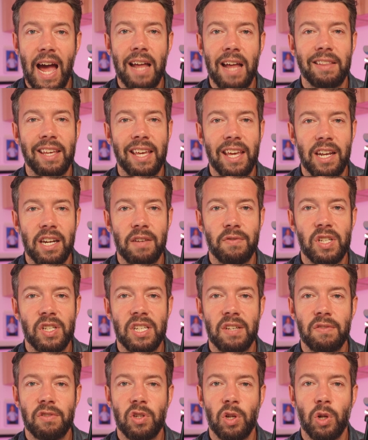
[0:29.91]
and the
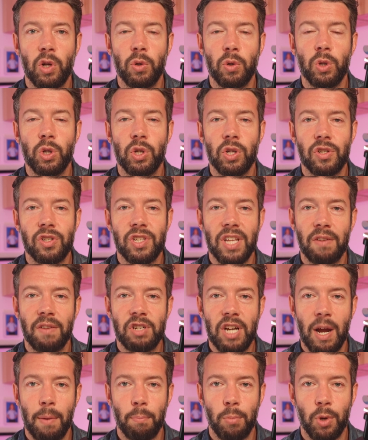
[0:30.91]
innovative solutions
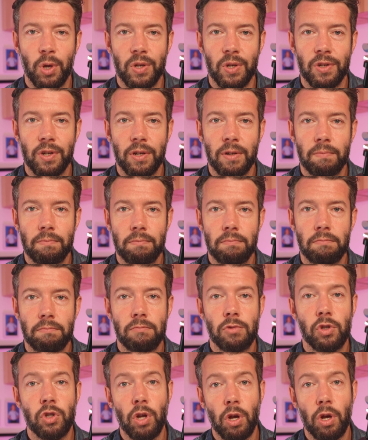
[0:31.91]
they've championed.
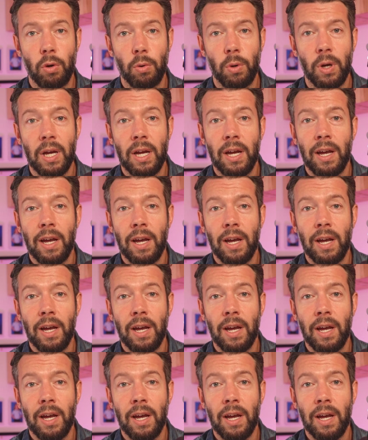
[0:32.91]
So,